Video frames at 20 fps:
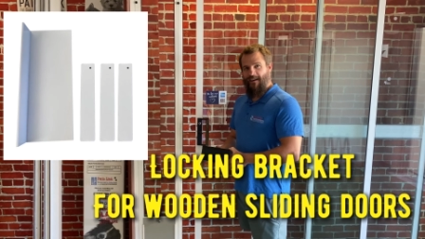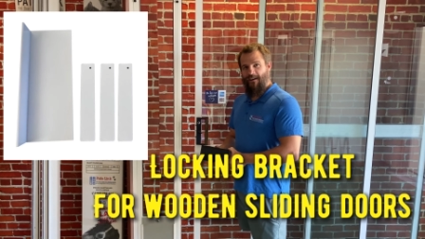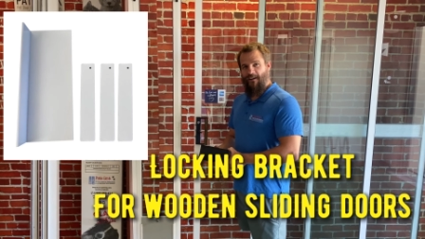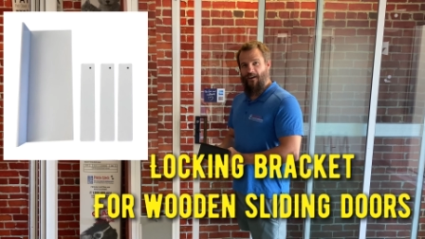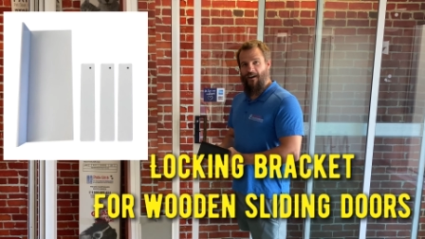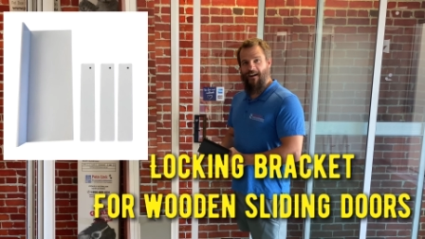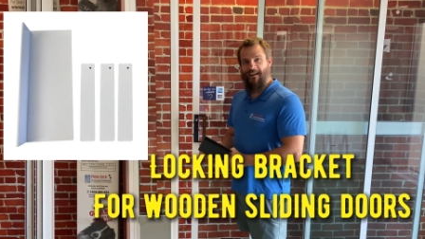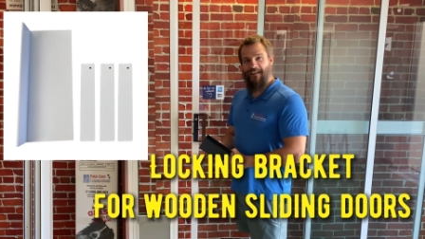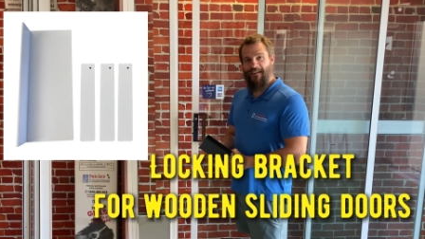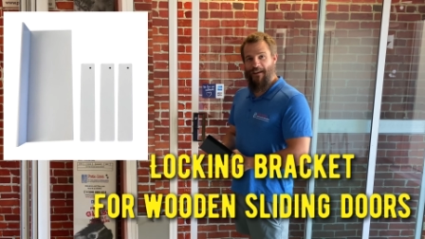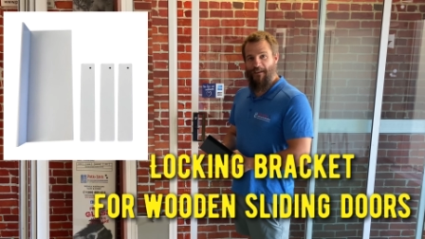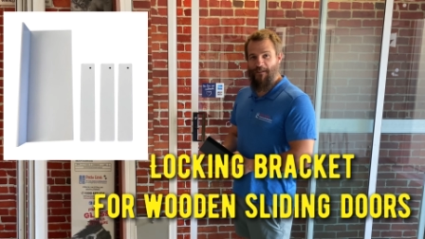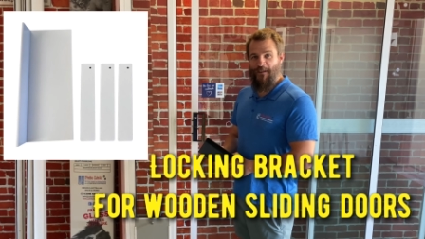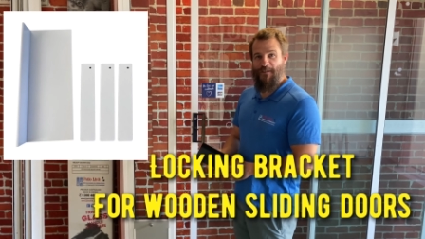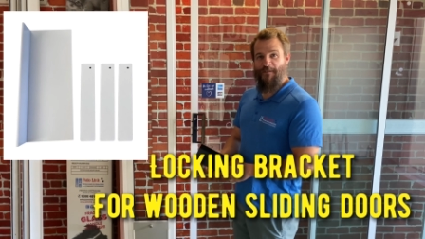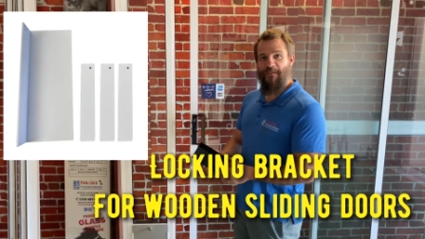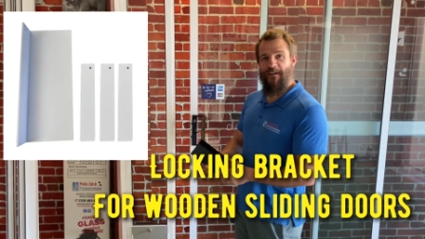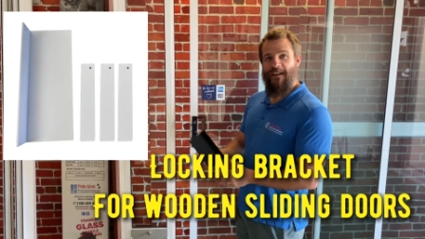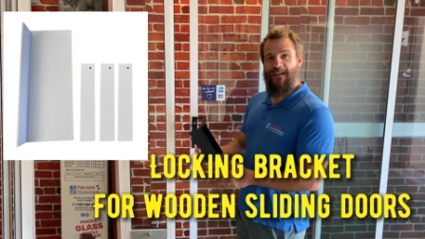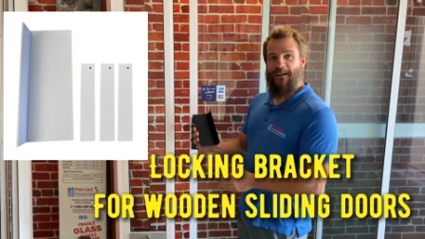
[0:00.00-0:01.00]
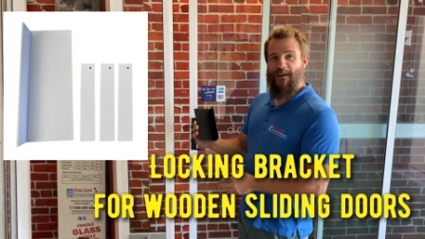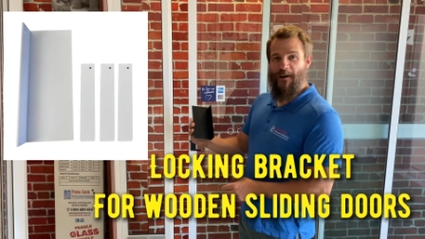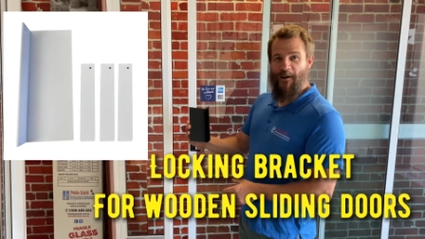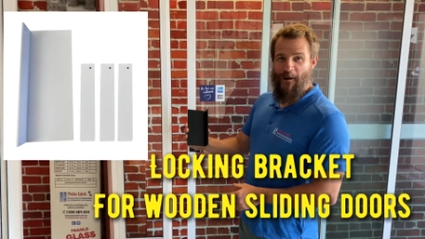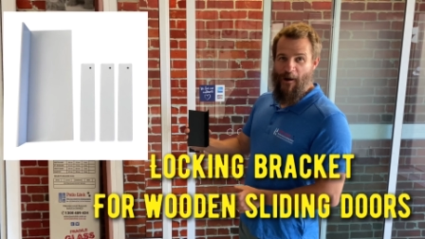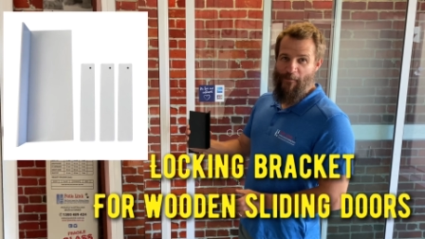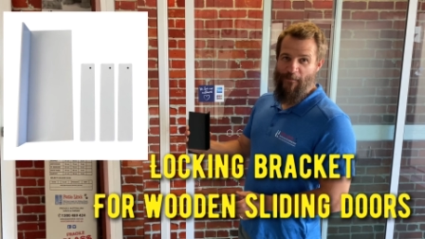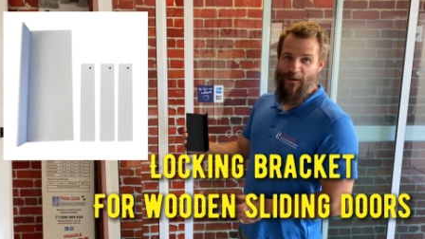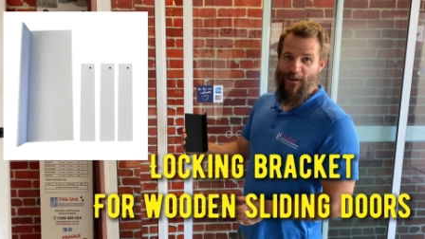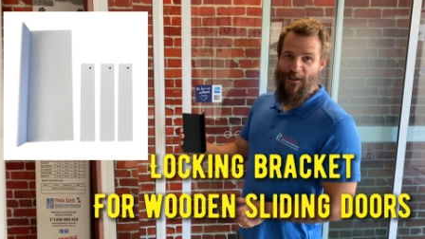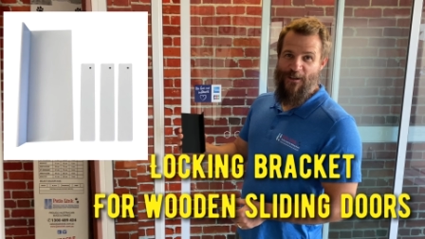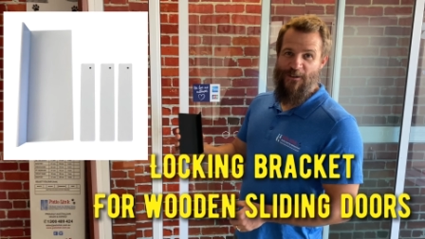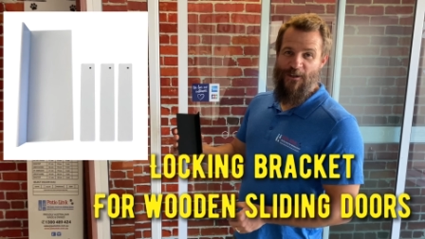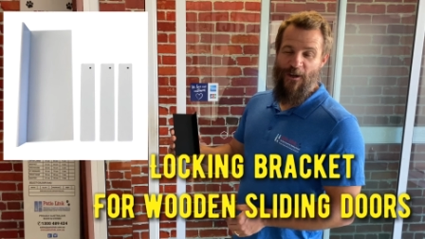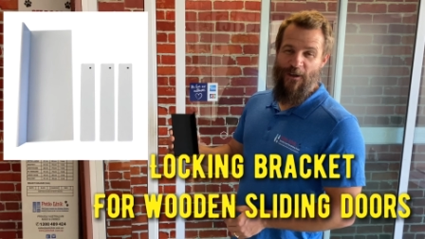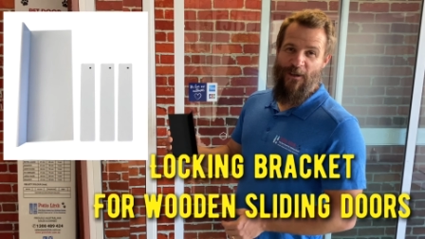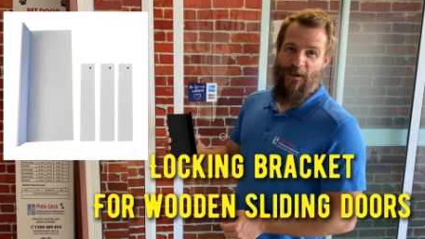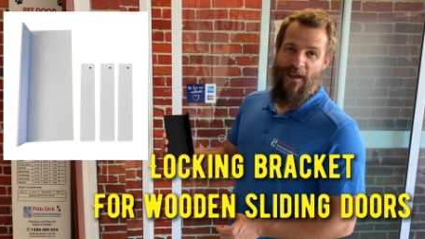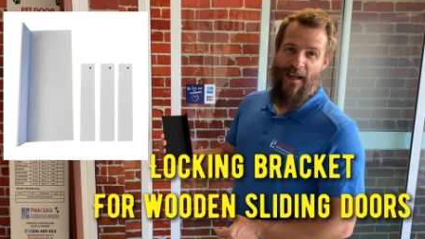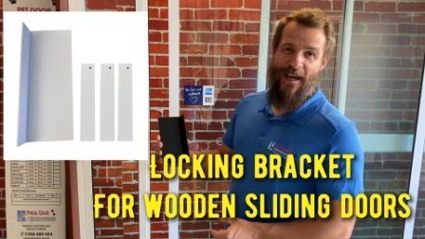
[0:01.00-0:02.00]
Hi, in this video I'm going to show
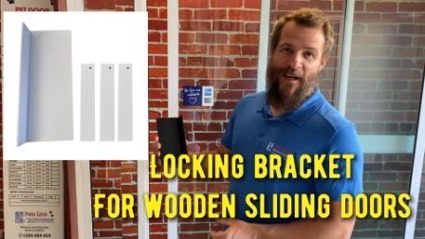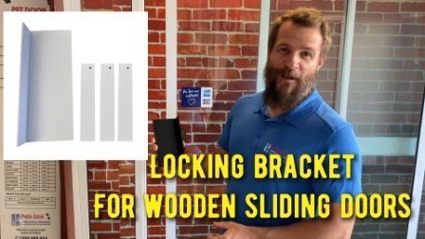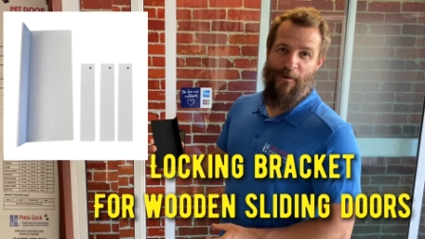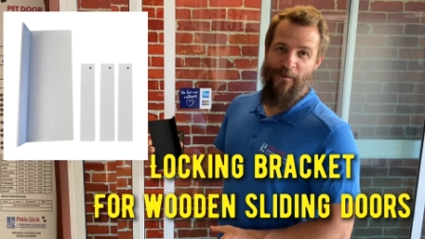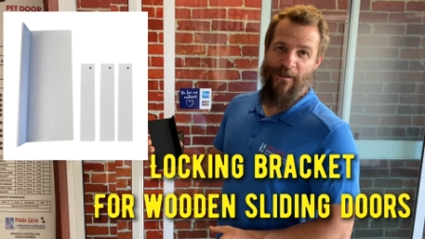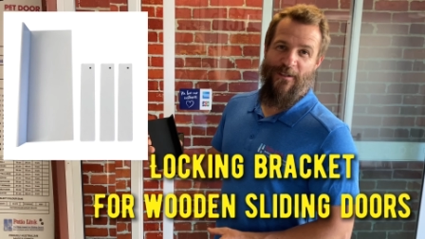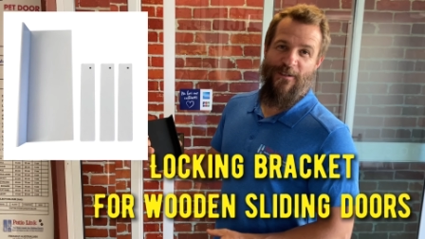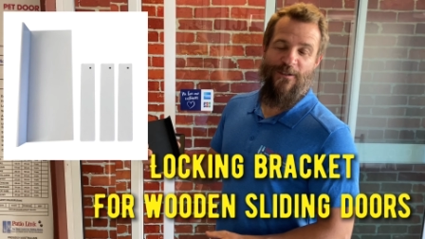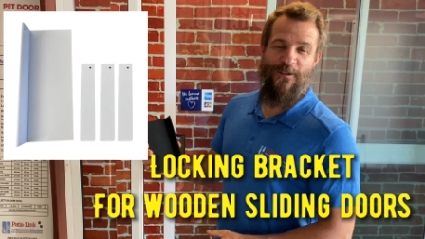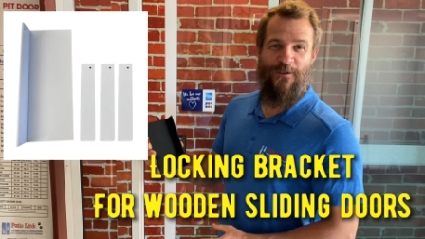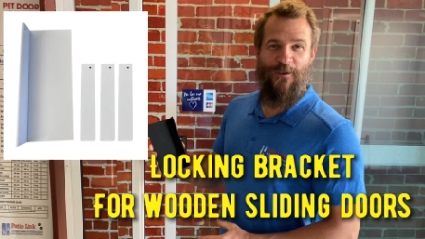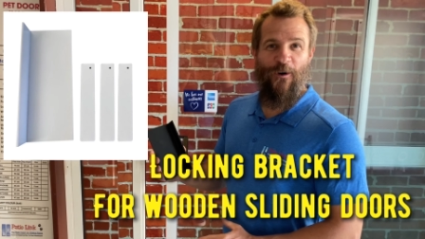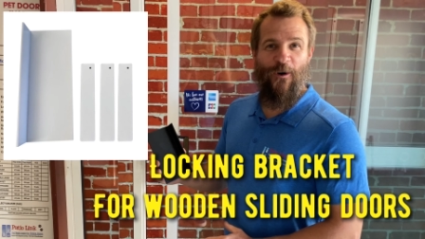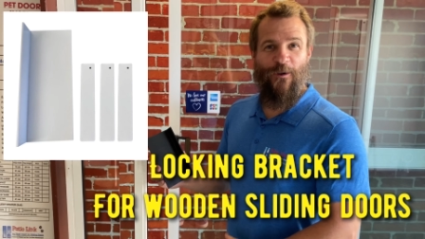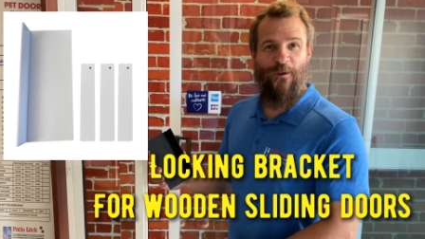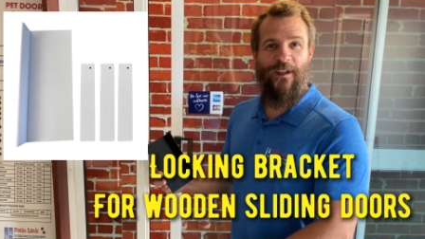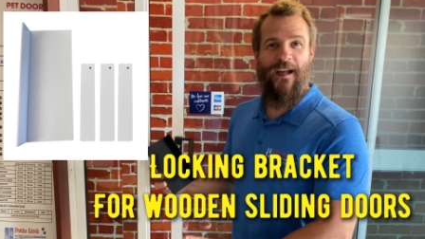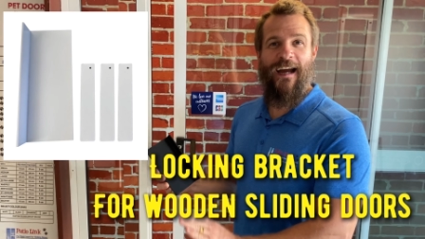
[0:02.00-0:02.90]
you how to install